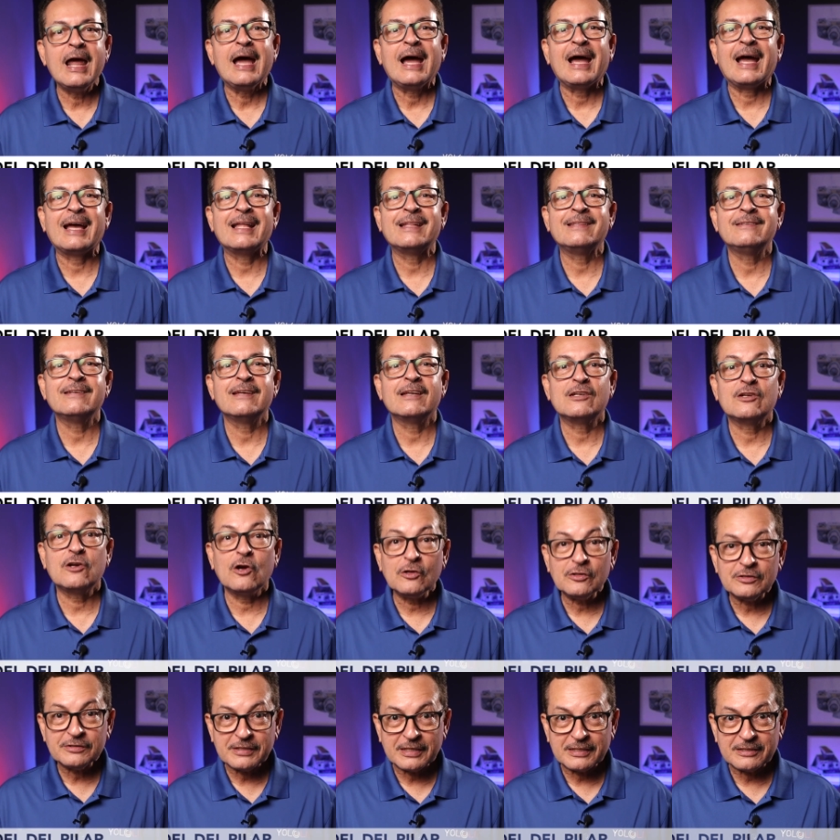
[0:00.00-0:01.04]
and
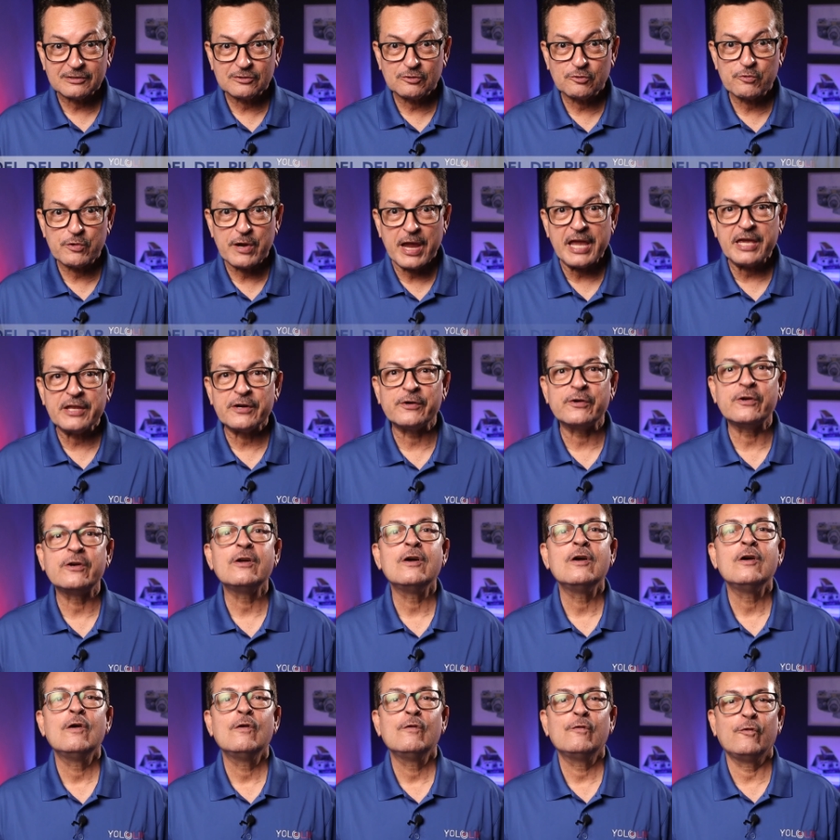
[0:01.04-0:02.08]
content creator
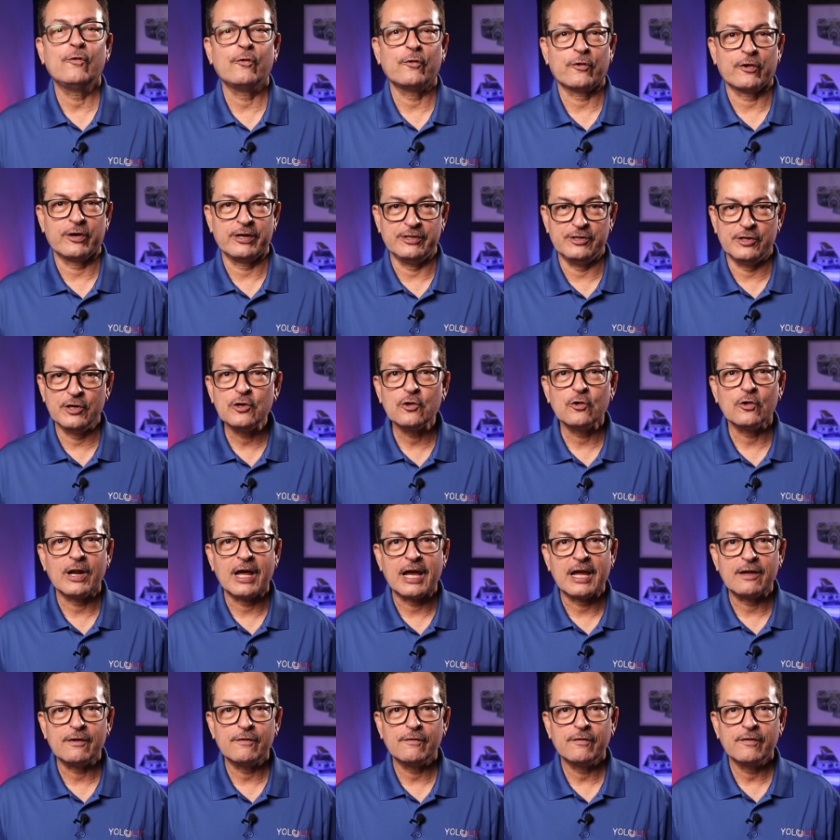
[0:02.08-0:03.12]
for
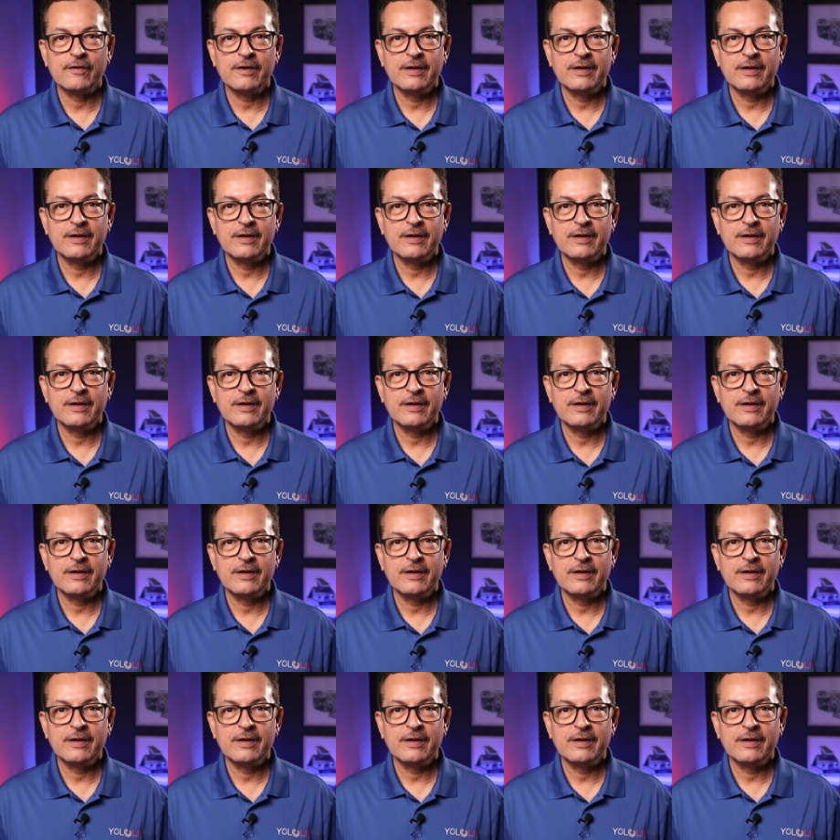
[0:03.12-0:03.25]
YoloLiv.